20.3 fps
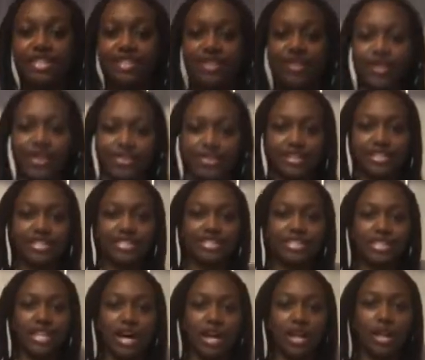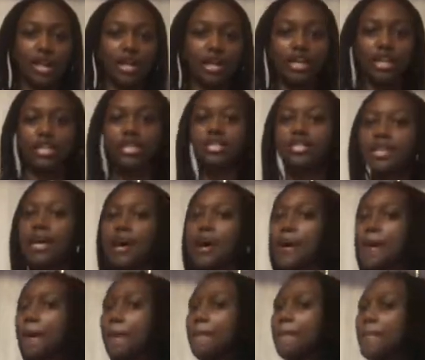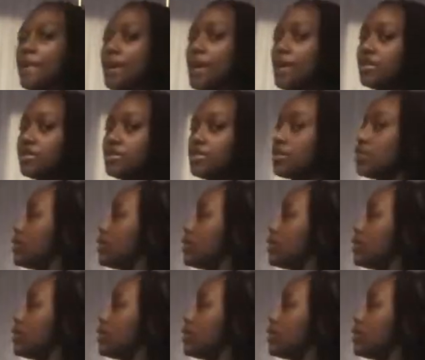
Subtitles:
You can't really see how long it is, but I'll show